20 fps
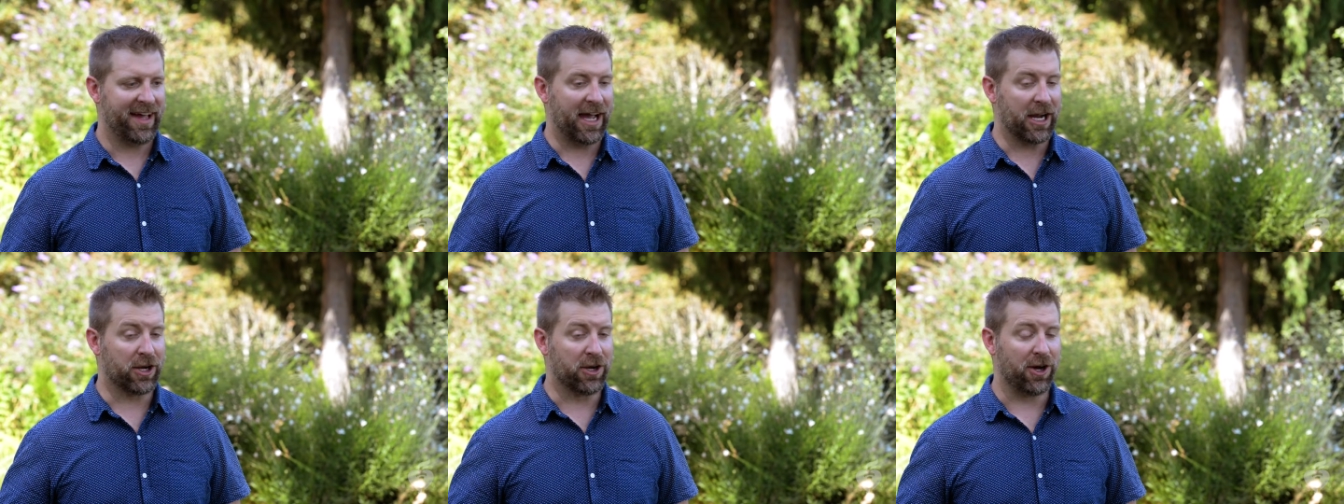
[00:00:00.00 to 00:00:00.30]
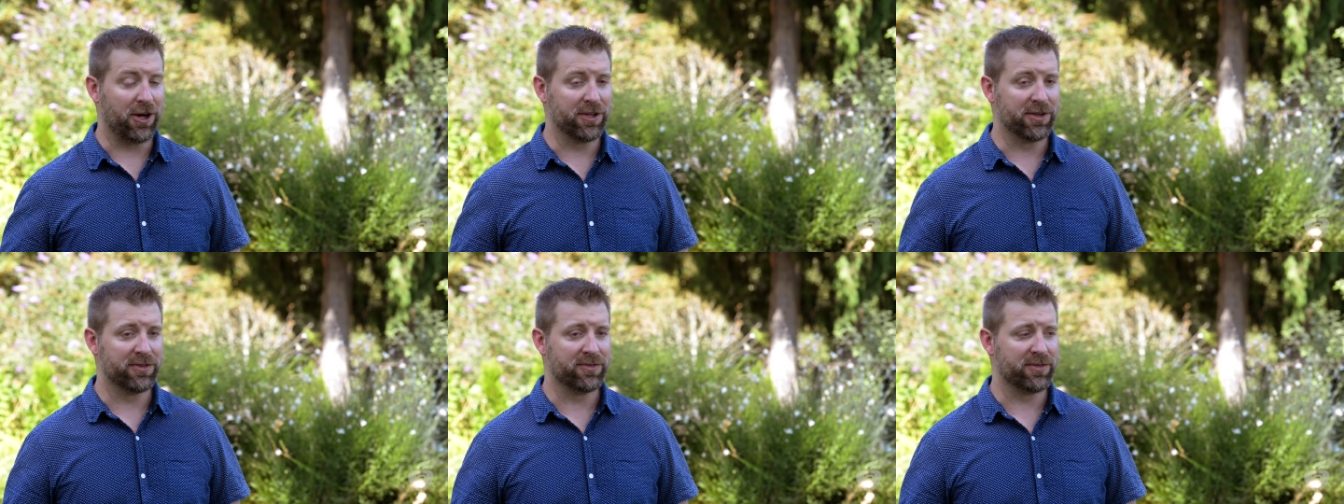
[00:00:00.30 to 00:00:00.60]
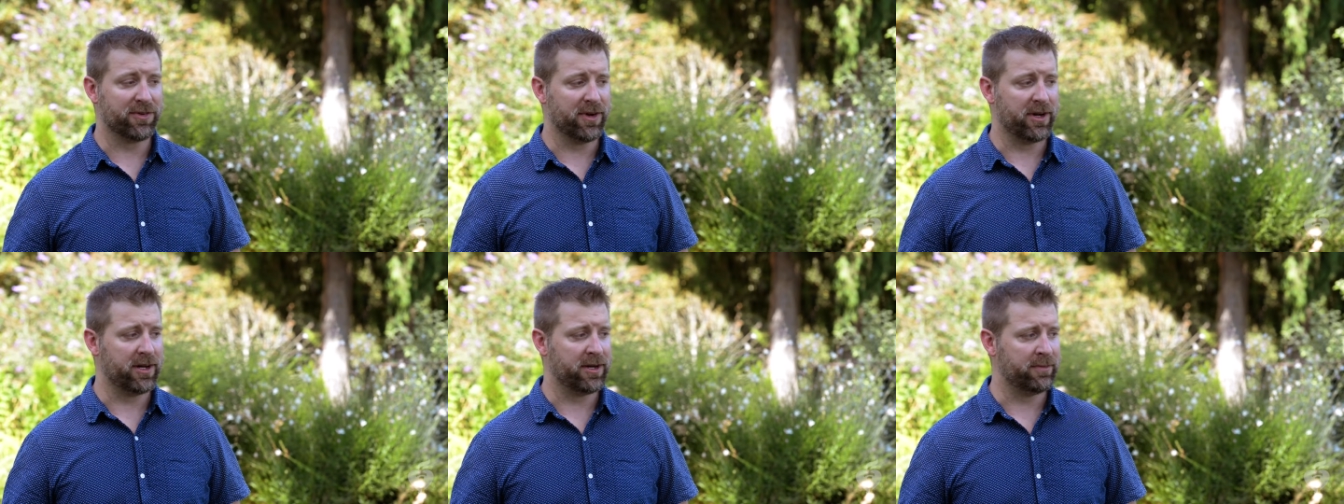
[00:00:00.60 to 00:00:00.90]
I called her
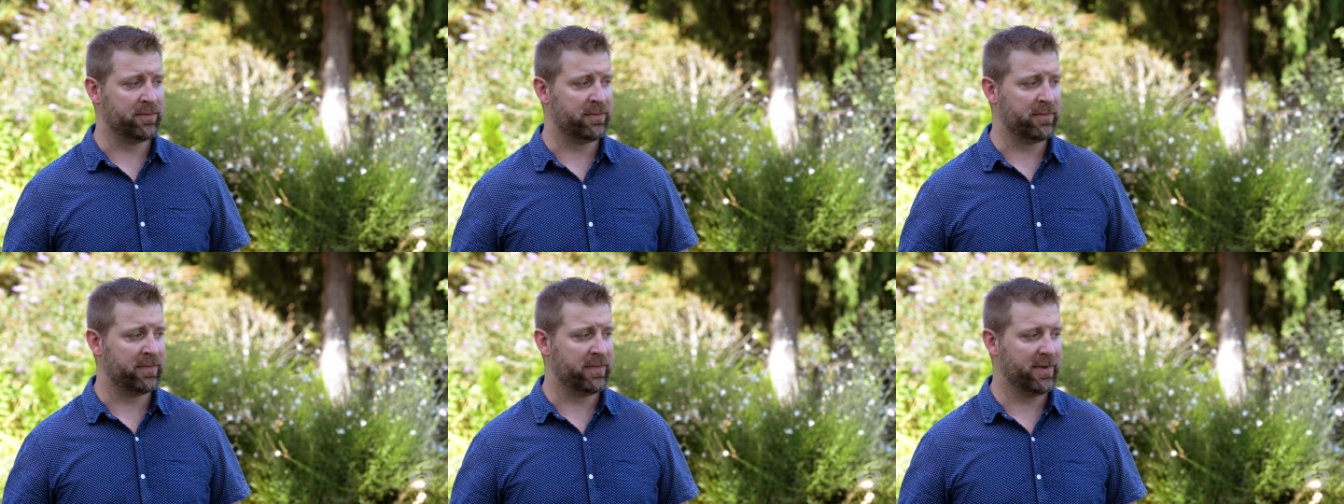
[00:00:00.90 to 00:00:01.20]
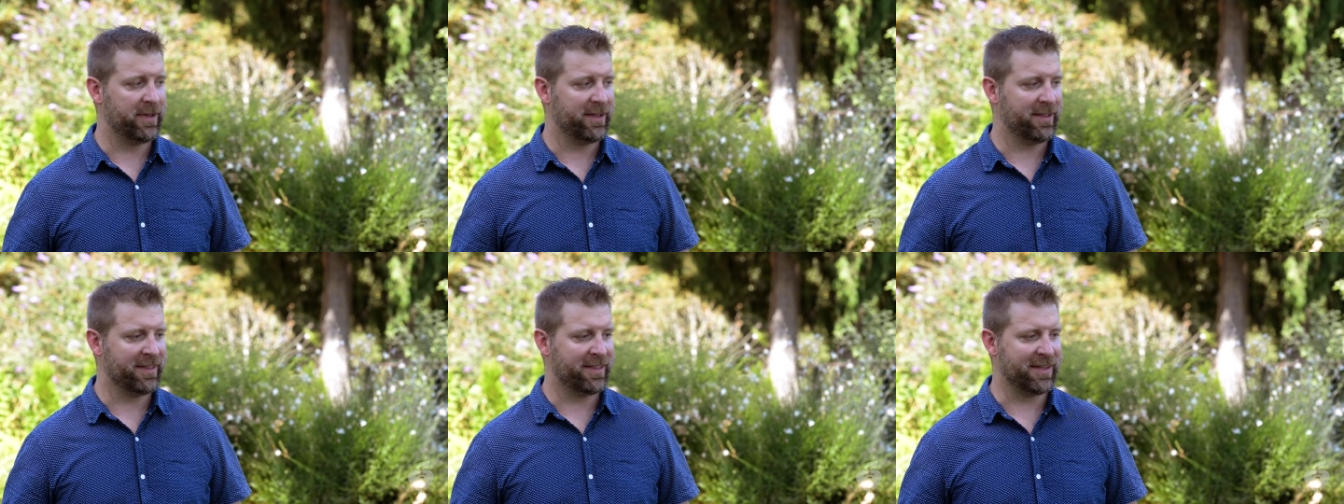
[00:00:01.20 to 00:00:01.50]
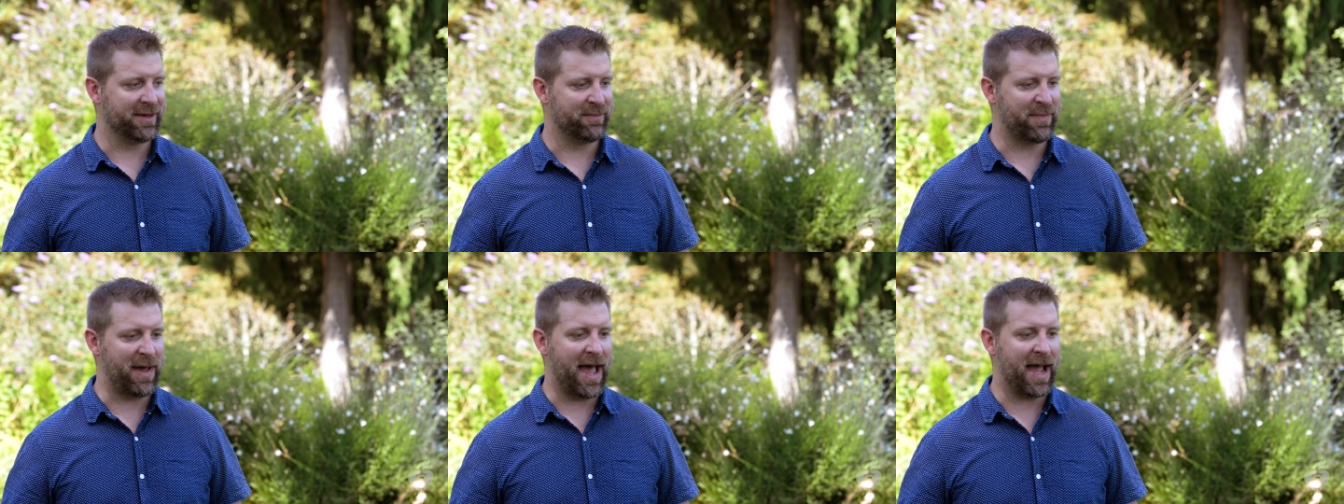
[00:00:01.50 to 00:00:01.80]
from
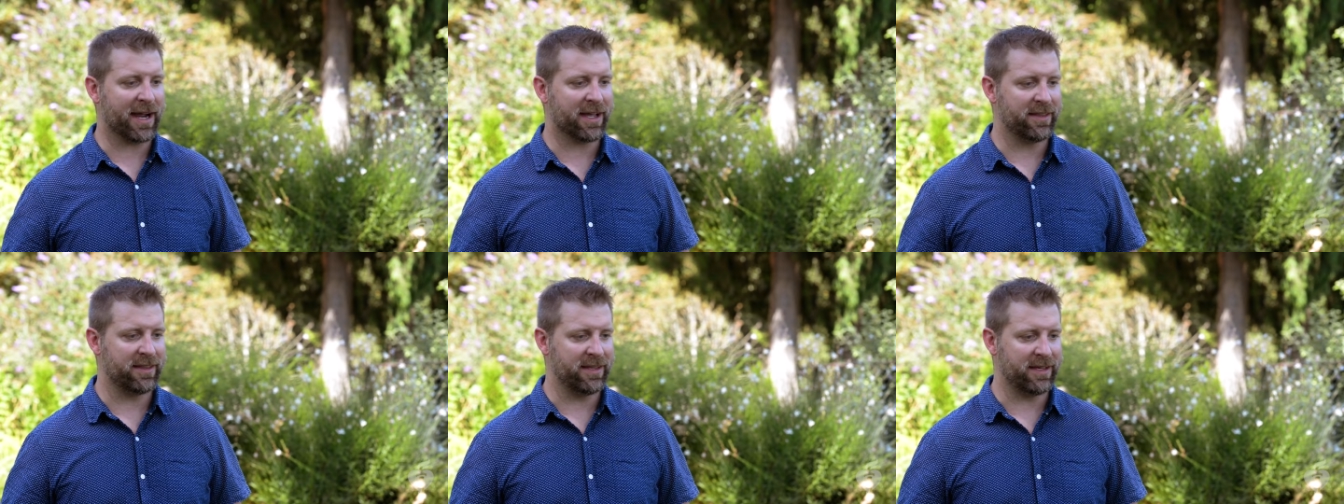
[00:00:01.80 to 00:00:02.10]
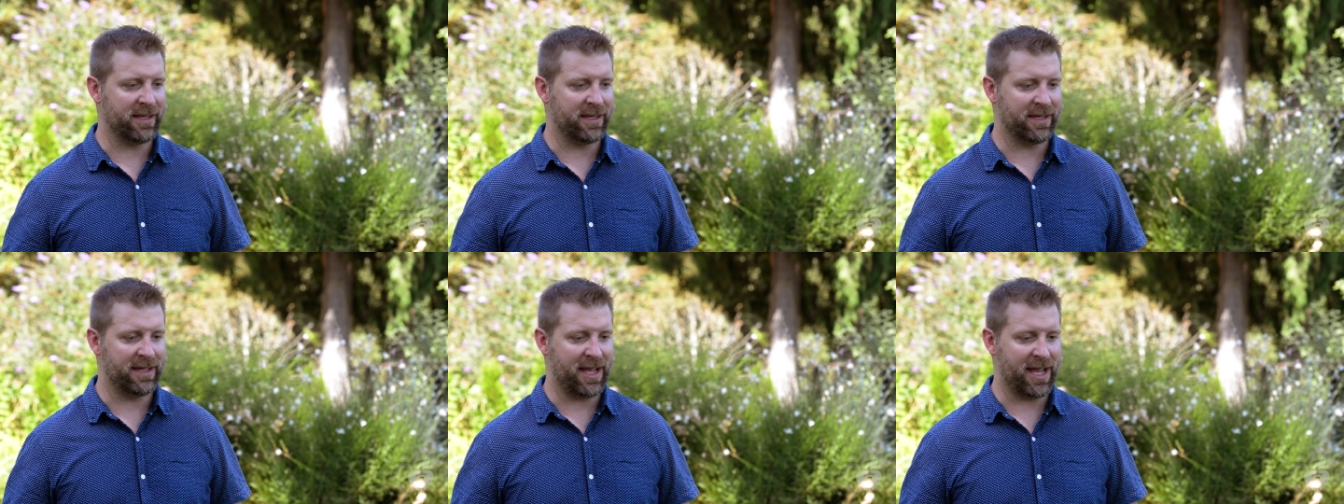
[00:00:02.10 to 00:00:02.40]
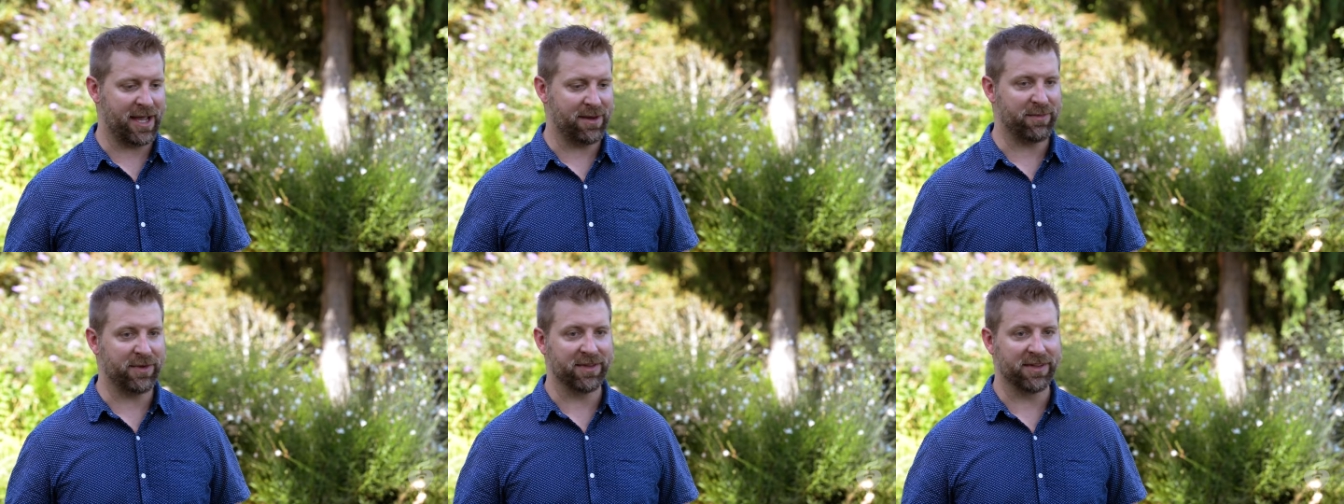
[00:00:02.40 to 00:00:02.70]
the back of the
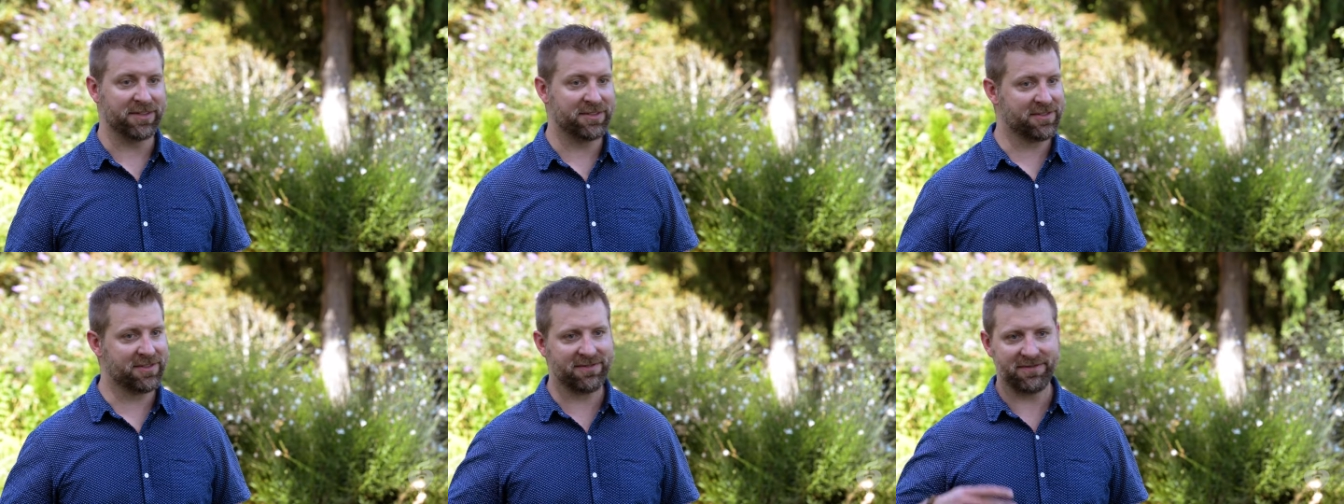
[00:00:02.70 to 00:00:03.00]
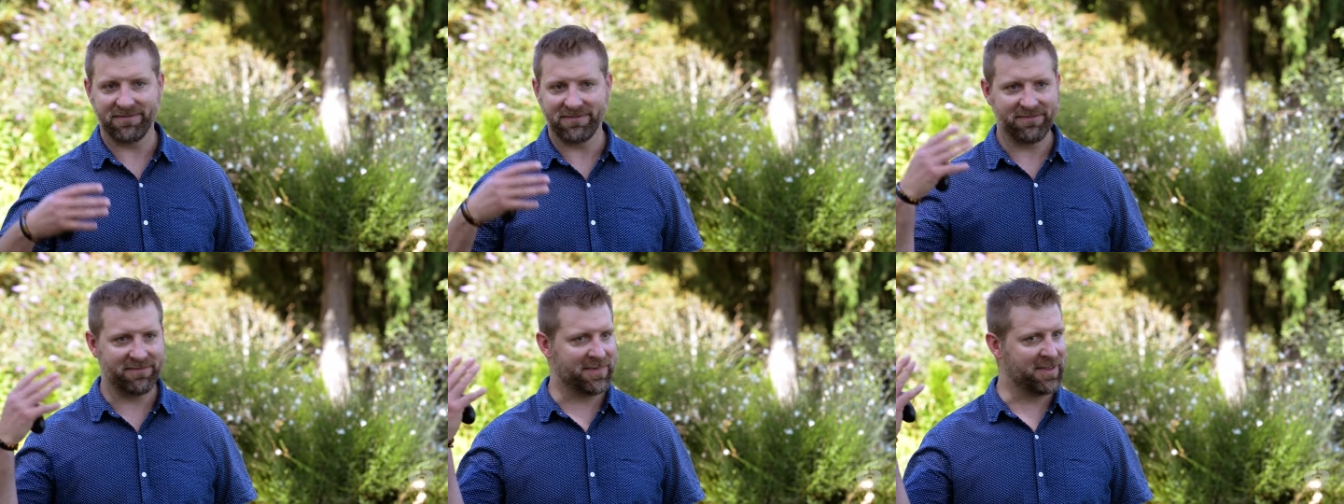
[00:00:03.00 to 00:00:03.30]
ambulance.